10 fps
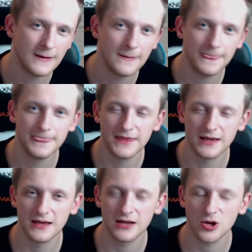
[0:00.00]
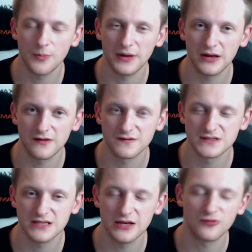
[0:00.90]
the competitive
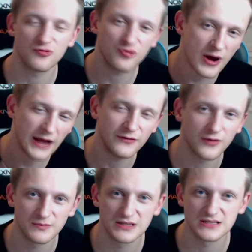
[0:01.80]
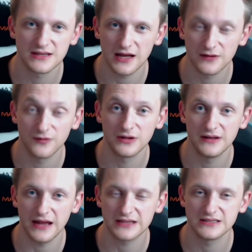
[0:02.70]
scene right from the start for the
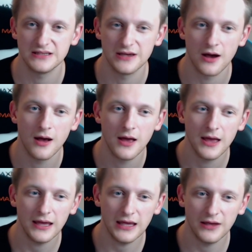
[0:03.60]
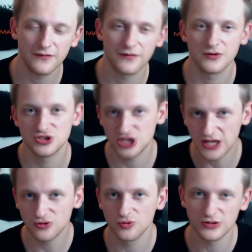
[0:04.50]
next year. If Jade
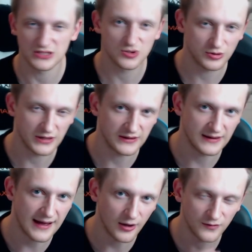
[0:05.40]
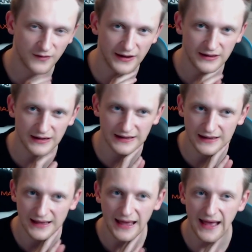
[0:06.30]
Druid is rotating out finally,
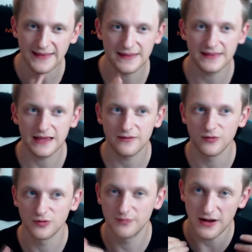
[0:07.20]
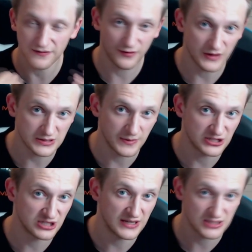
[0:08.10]
and then they would buff Quest Mage and
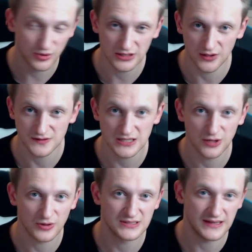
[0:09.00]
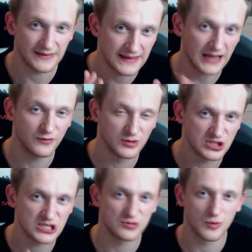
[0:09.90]
there's no Eater of Secrets, then that would
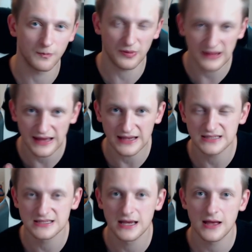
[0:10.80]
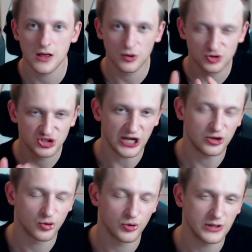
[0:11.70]
just replace Jade
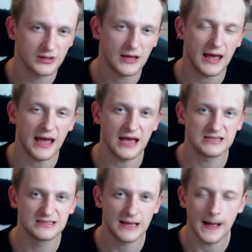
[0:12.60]
Druid as the